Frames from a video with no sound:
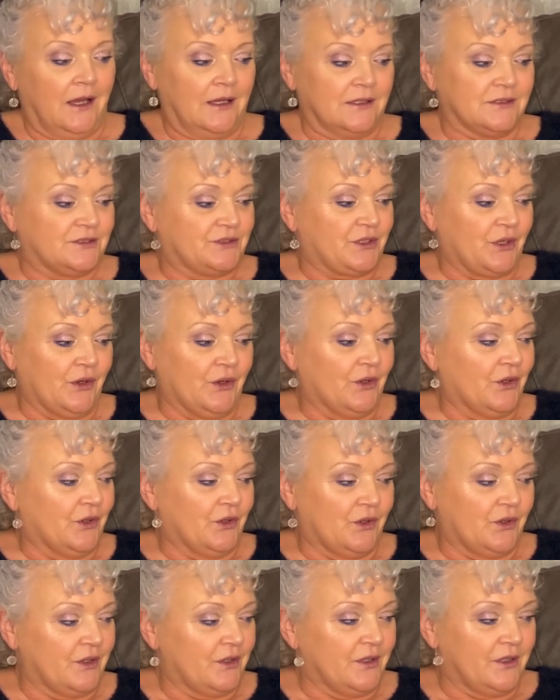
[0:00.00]

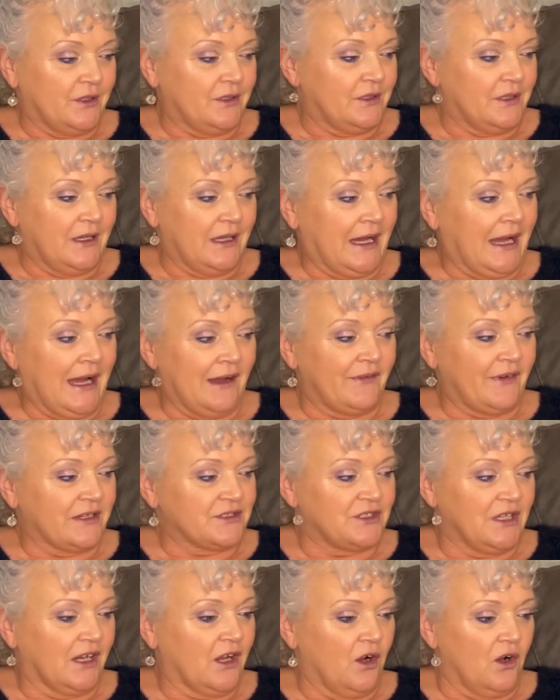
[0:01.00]
So I've
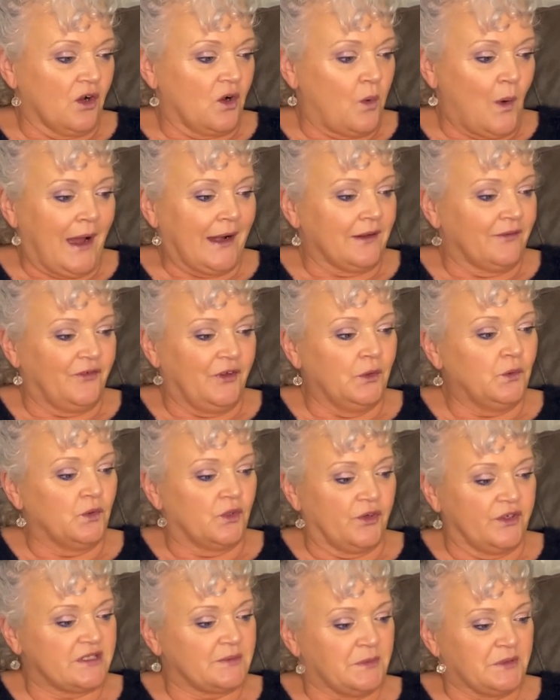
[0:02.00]
actually got quite a few
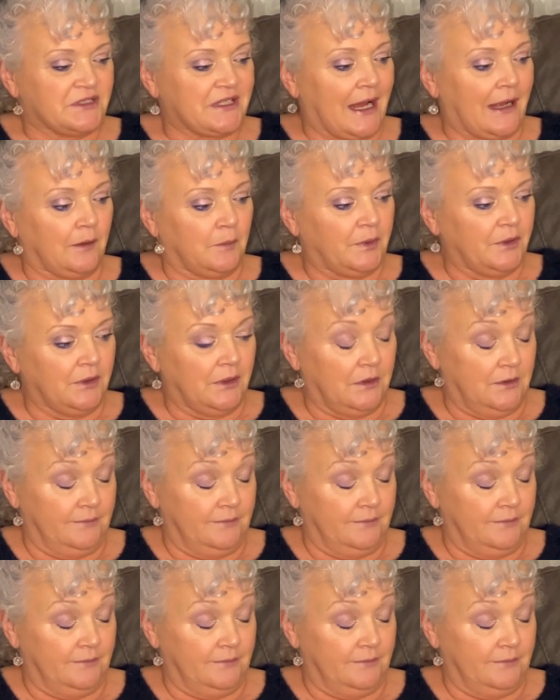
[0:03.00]
Christmas items,